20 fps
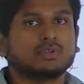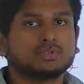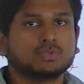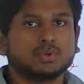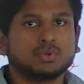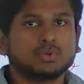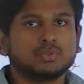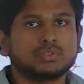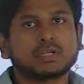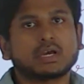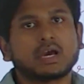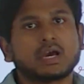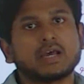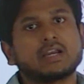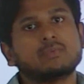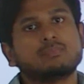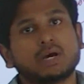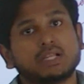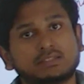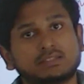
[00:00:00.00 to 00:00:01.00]
So,
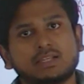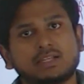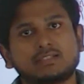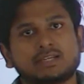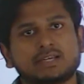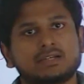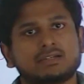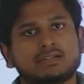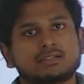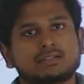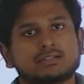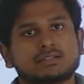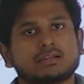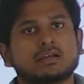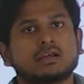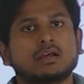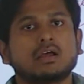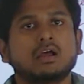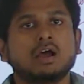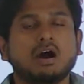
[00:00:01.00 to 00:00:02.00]
current monthly status.
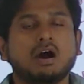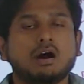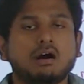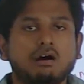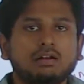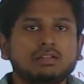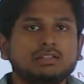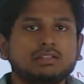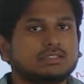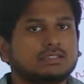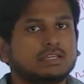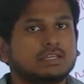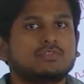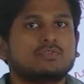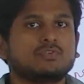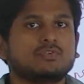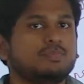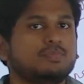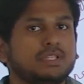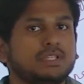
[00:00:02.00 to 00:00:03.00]
All these things
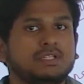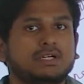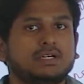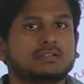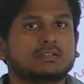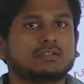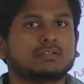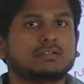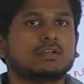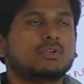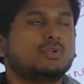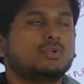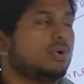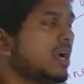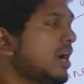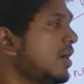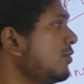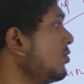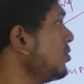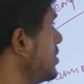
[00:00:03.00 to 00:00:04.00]
will be there. You
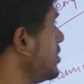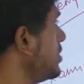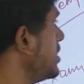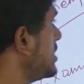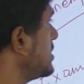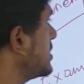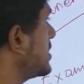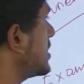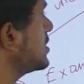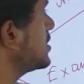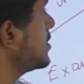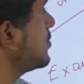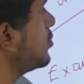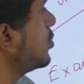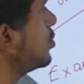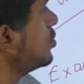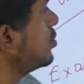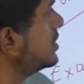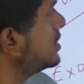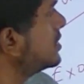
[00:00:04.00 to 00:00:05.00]
have to discuss
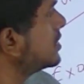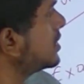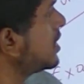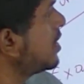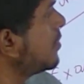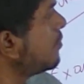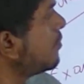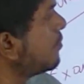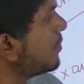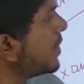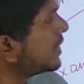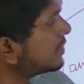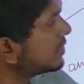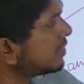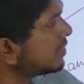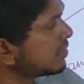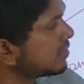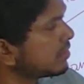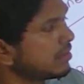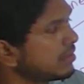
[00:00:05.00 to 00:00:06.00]
about this
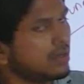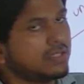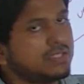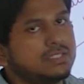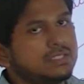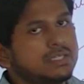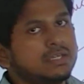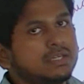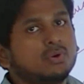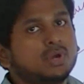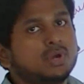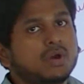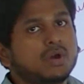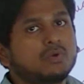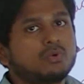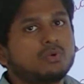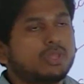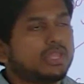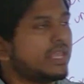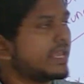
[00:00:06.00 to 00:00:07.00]
methodology. You
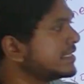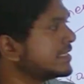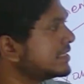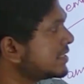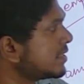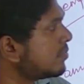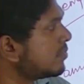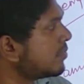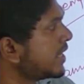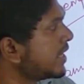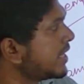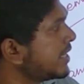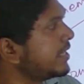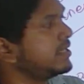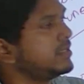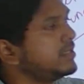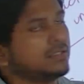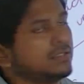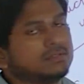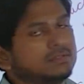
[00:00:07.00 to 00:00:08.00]
have to examine
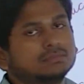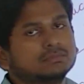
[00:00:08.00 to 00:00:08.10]
it.